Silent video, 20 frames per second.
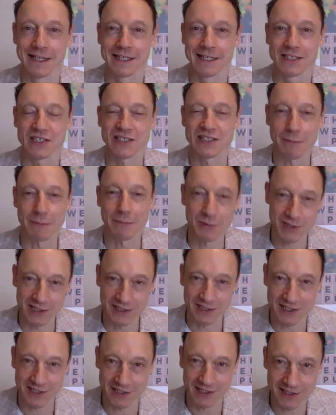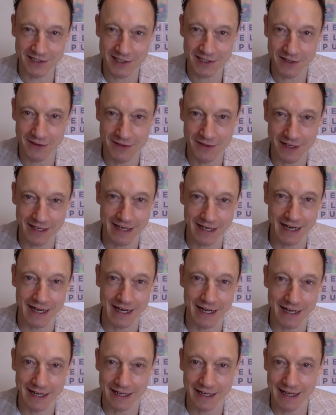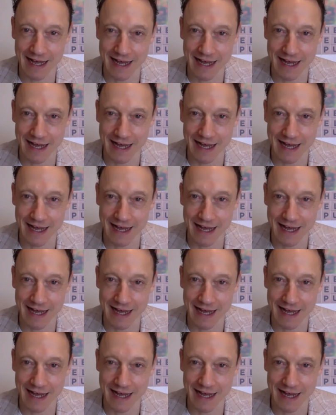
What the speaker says: substances that are